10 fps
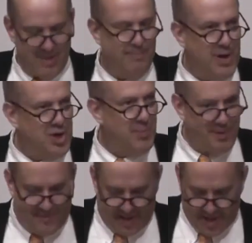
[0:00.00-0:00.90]
The Bishop
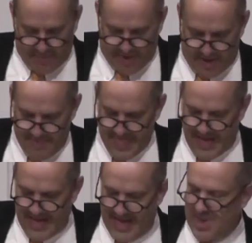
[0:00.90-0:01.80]
of Clermont
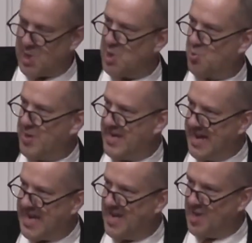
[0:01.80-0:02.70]
is as
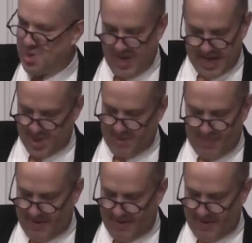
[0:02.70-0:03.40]
ridiculous as a